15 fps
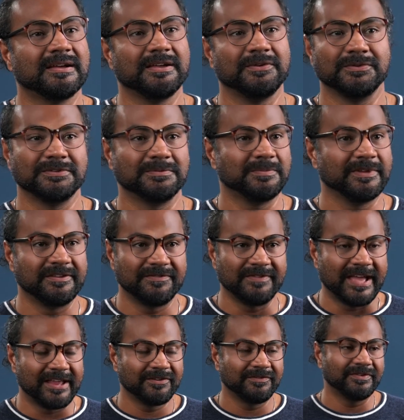I was a big
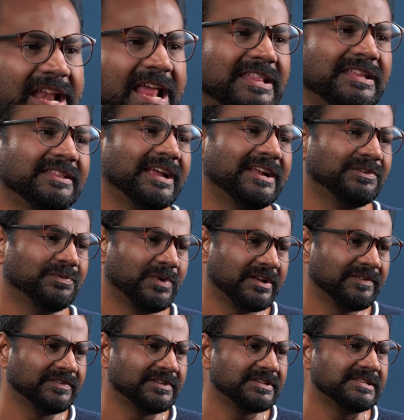fan of it. And I think that's
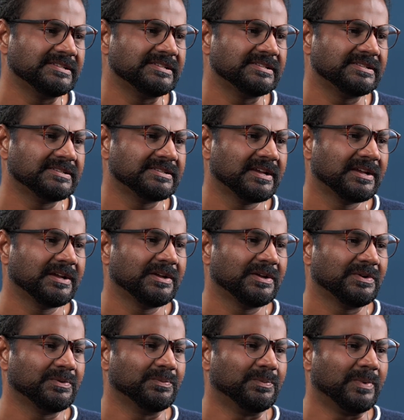one of the reasons
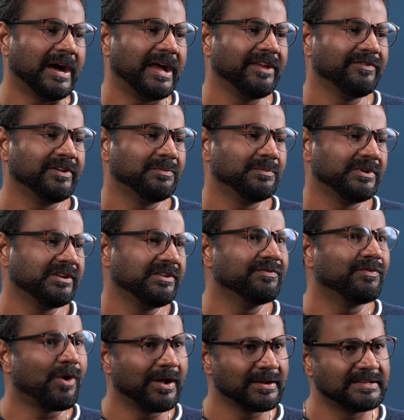why when
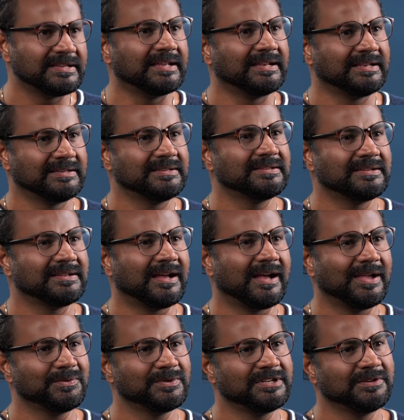Murray walked in,
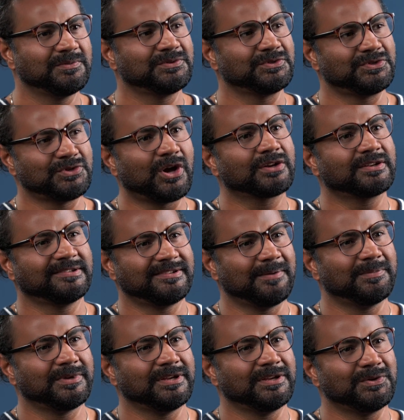I was able to talk to
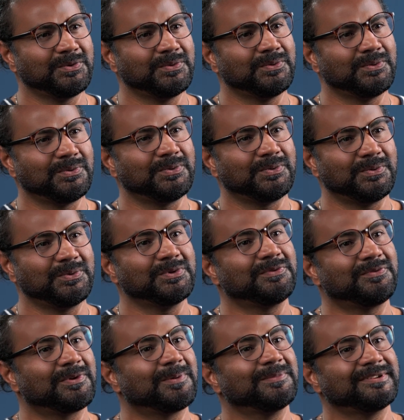somebody who
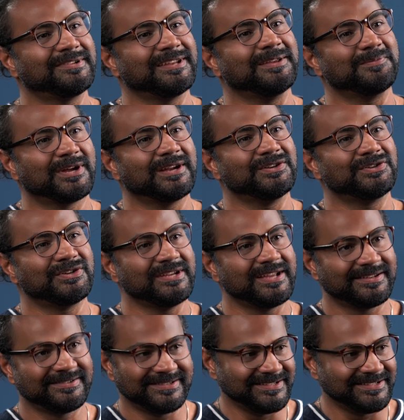is from the same
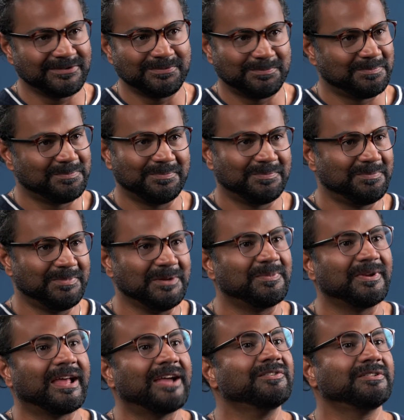country as these
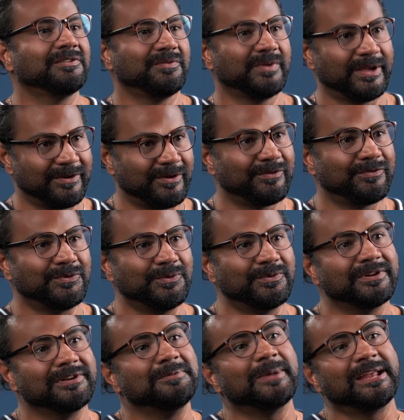people I was aware of, who
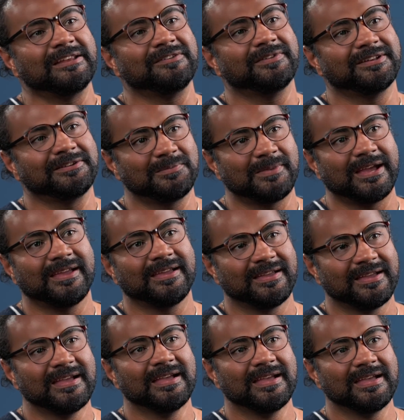were in many ways my